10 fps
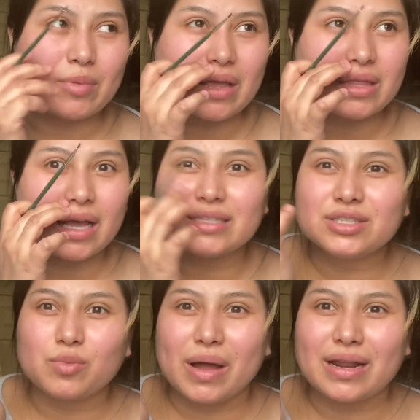I think I
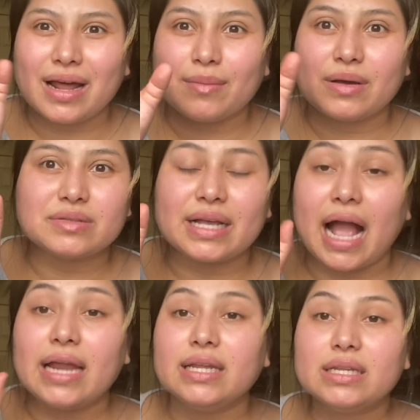just went and I was like,
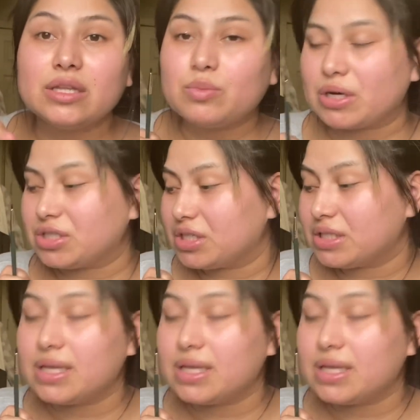I need little brushes.